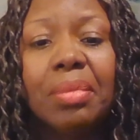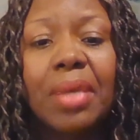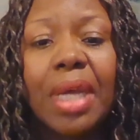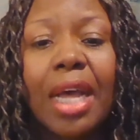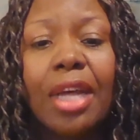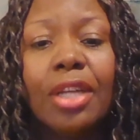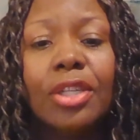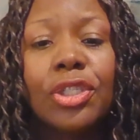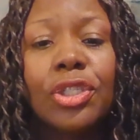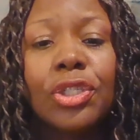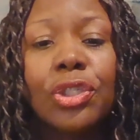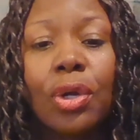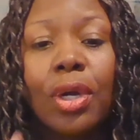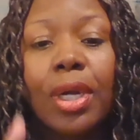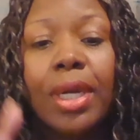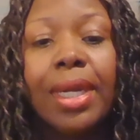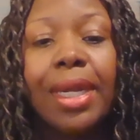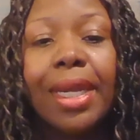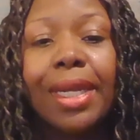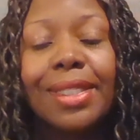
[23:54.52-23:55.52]
I'll
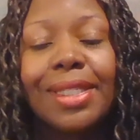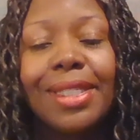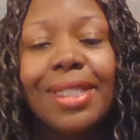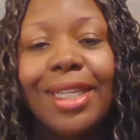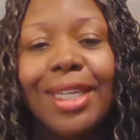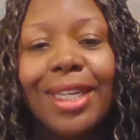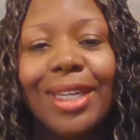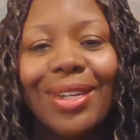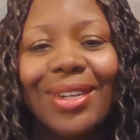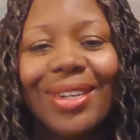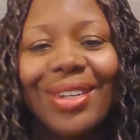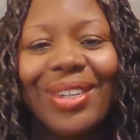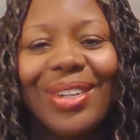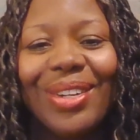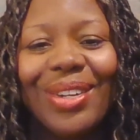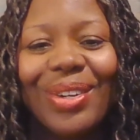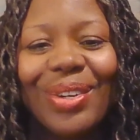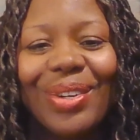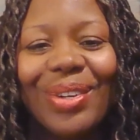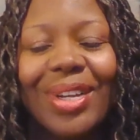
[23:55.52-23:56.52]
start next year.
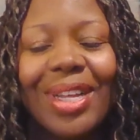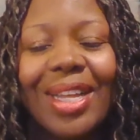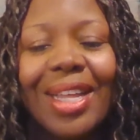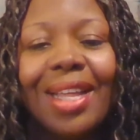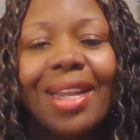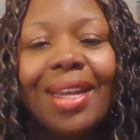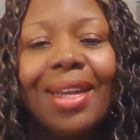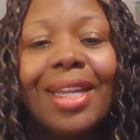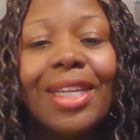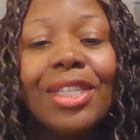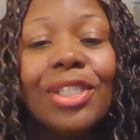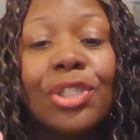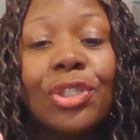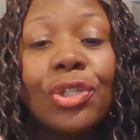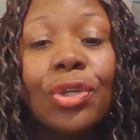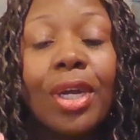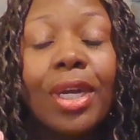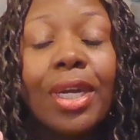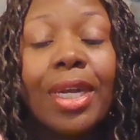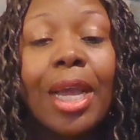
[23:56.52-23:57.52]
No, let's
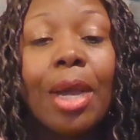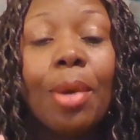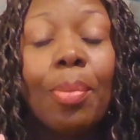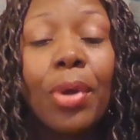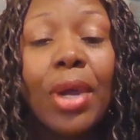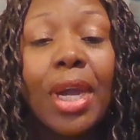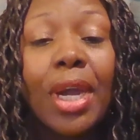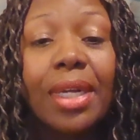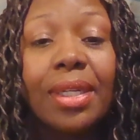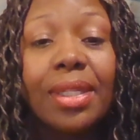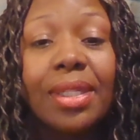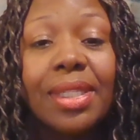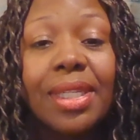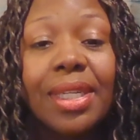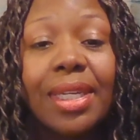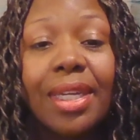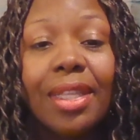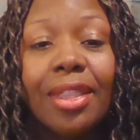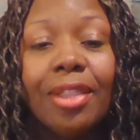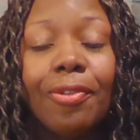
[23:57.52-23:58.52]
start now
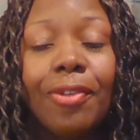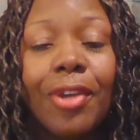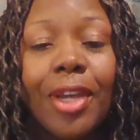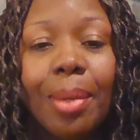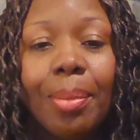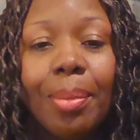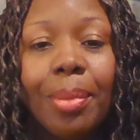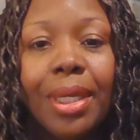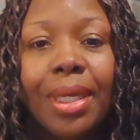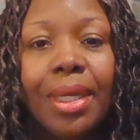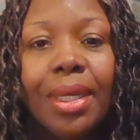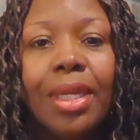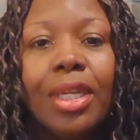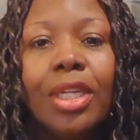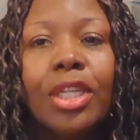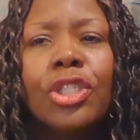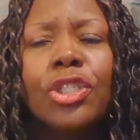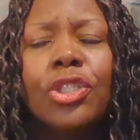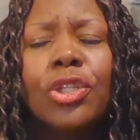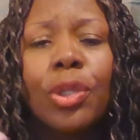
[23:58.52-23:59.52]
practicing in the family
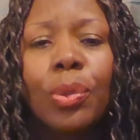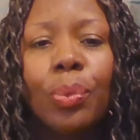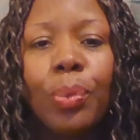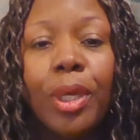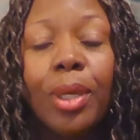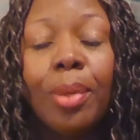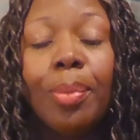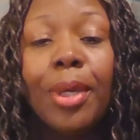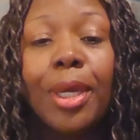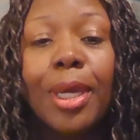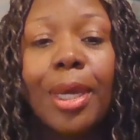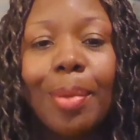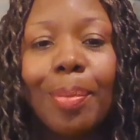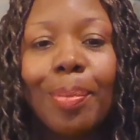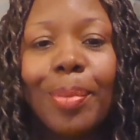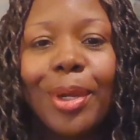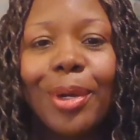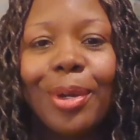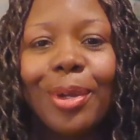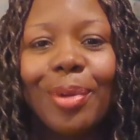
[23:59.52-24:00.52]
so that we can become
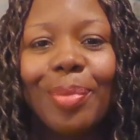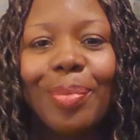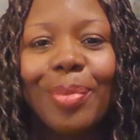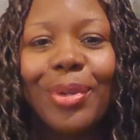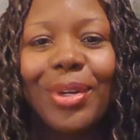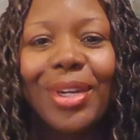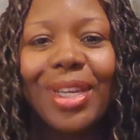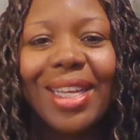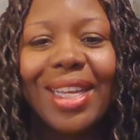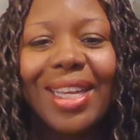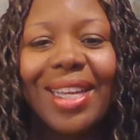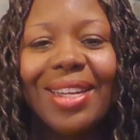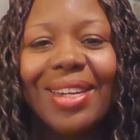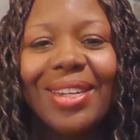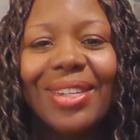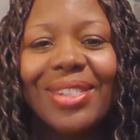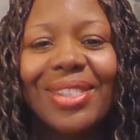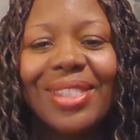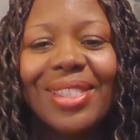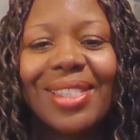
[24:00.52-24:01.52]
better
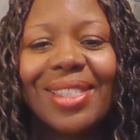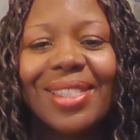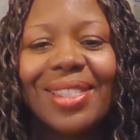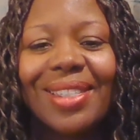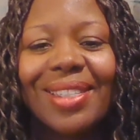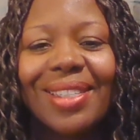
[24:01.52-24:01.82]
communicators.